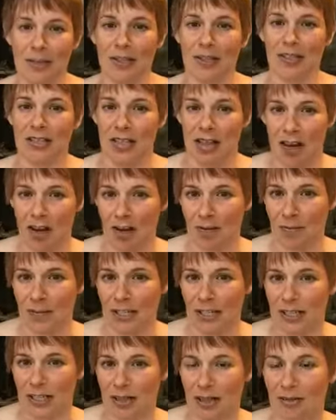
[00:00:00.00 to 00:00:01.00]
in the
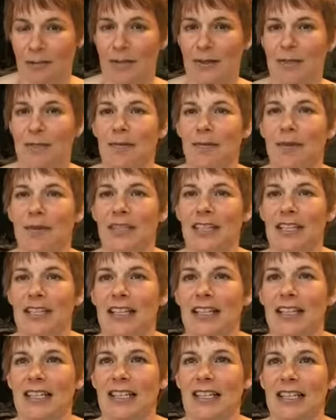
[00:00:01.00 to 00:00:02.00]
Army or people
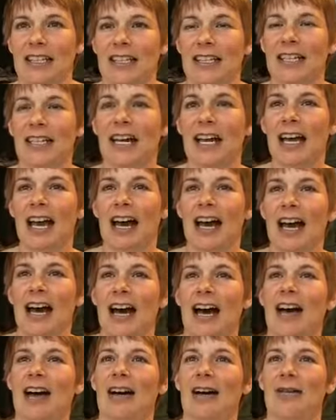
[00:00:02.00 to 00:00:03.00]
in the
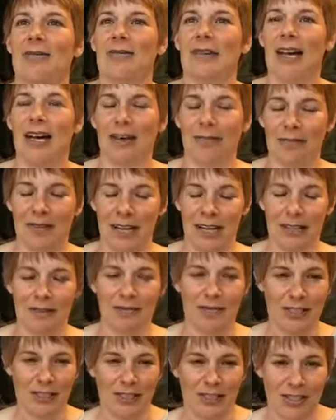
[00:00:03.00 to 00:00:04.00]
um,
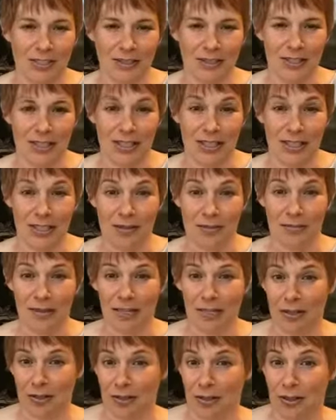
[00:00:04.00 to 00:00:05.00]
Alpine Rescue Team
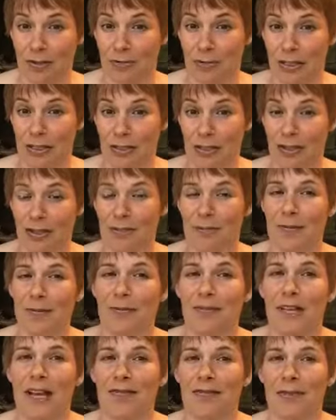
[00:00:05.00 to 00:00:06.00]
that goes and rescues
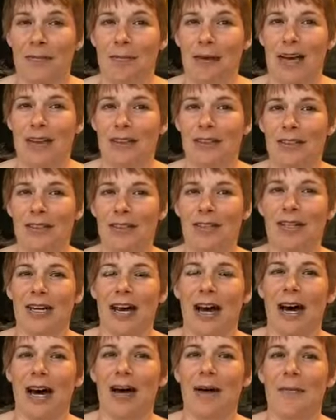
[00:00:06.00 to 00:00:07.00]
people off the mountain,
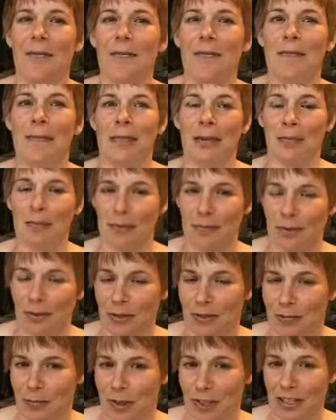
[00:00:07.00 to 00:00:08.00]
um, and people
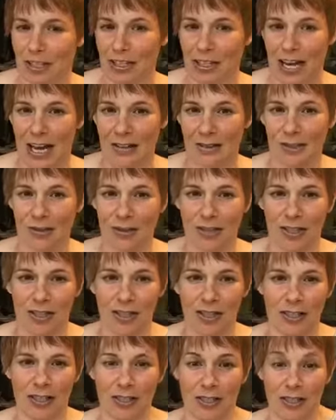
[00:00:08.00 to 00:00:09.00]
that work in the outdoor
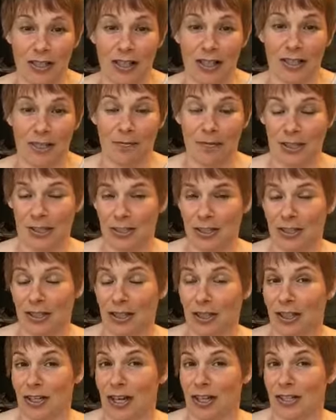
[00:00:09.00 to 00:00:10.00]
industry
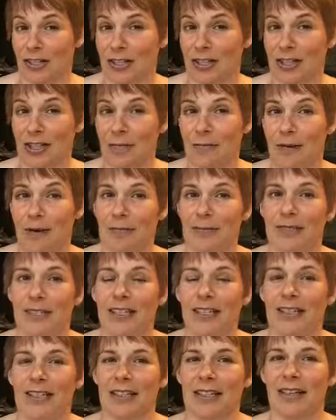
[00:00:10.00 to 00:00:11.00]
basically are on the same
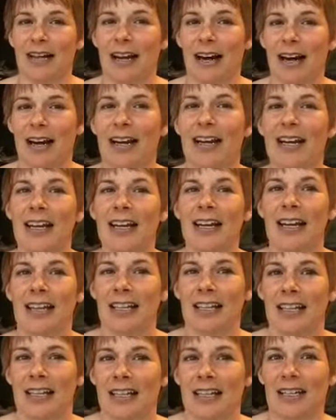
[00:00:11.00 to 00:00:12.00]
website they are,
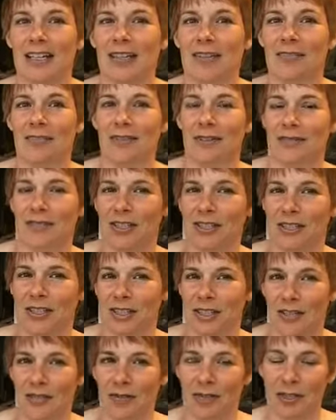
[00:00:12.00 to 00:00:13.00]
getting 50 to
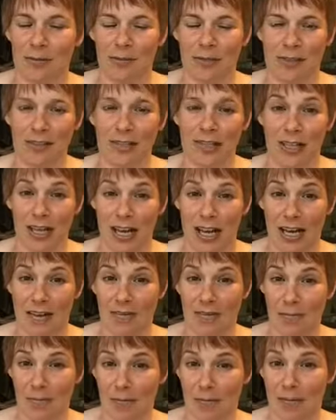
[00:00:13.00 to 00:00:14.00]
70%
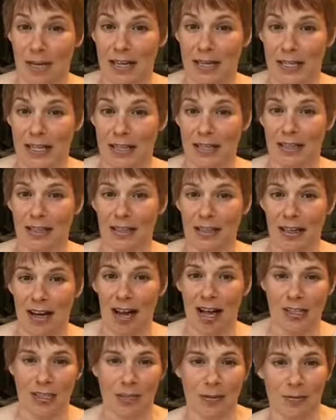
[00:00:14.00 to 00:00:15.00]
off many
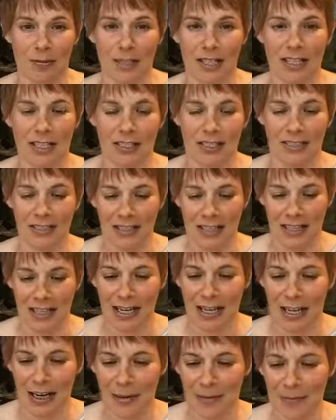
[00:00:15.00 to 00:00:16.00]
awesome things.
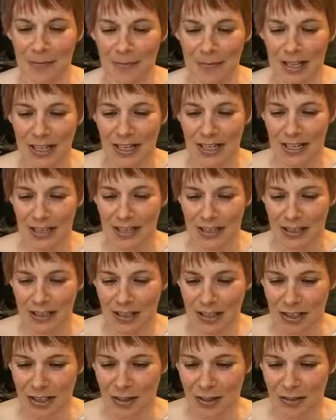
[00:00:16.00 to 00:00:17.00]
Um,
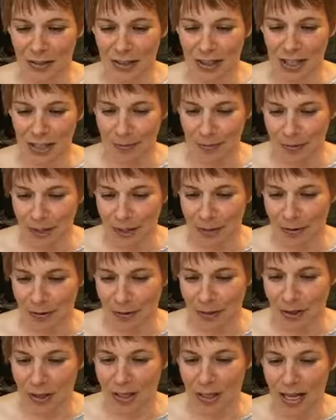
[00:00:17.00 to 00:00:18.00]
so that's pretty
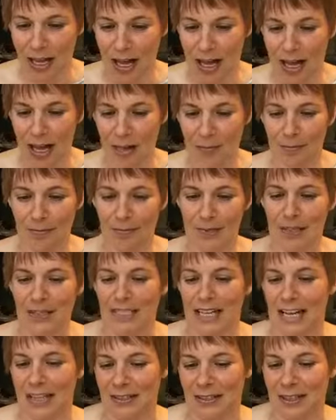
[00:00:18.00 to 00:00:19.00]
cool. Um, the
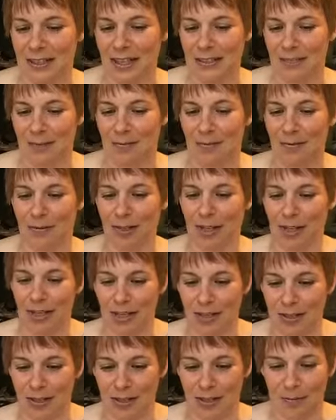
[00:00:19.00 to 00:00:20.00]
downside to
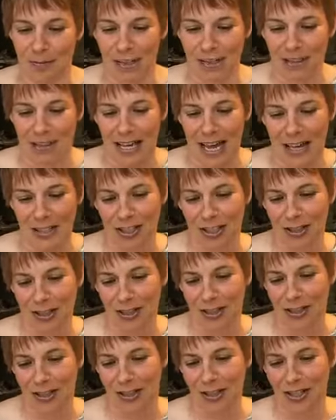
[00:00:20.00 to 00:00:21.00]
belonging to a big
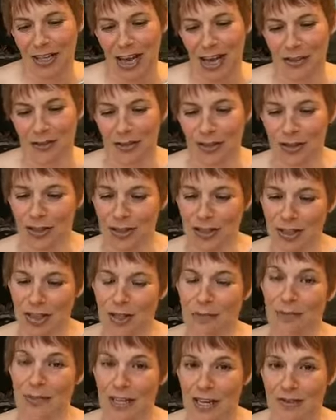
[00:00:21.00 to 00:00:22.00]
national outdoors
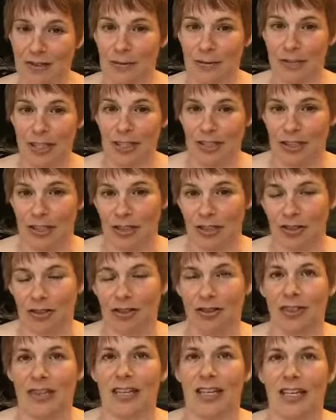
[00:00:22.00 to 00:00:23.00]
club, you have to pay
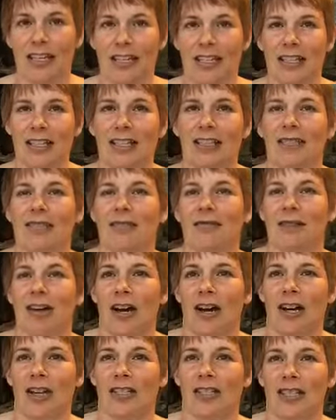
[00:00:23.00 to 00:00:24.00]
dues. I think in
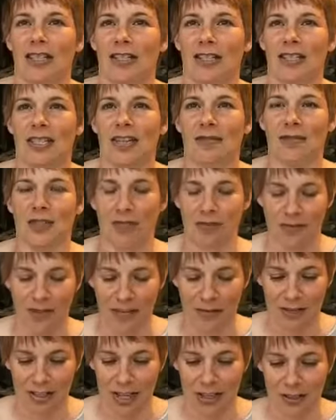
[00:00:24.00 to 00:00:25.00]
ours it's
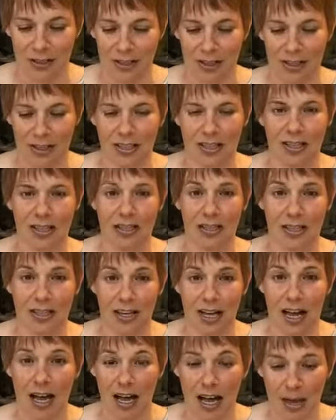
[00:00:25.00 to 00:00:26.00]
$75 a year.
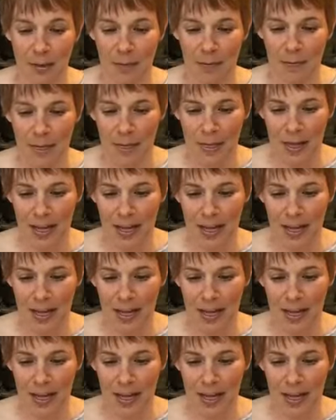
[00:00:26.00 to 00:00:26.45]
Um,